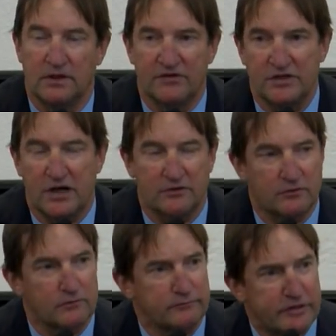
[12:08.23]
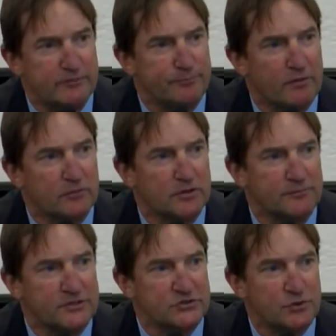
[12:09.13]
have a doctorate in public
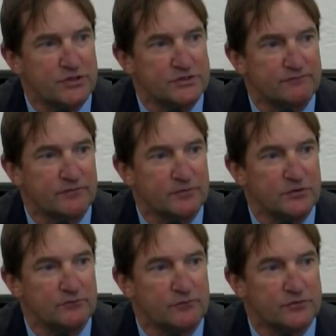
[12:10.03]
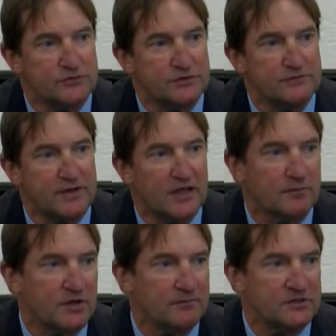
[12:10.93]
administration from the University of
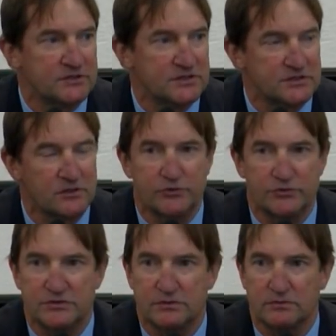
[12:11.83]
Alabama in Tuscaloosa